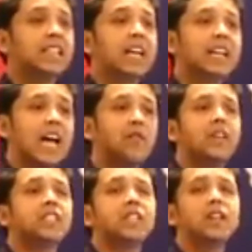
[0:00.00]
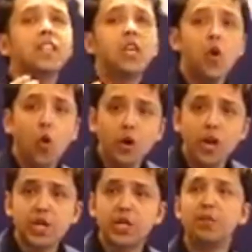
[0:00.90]
They divested the
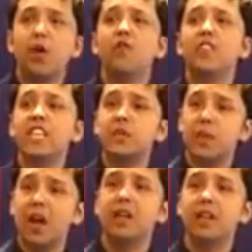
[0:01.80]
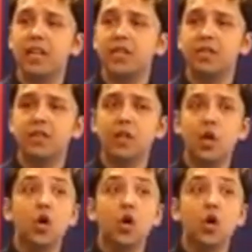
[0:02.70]
ownership of these plantations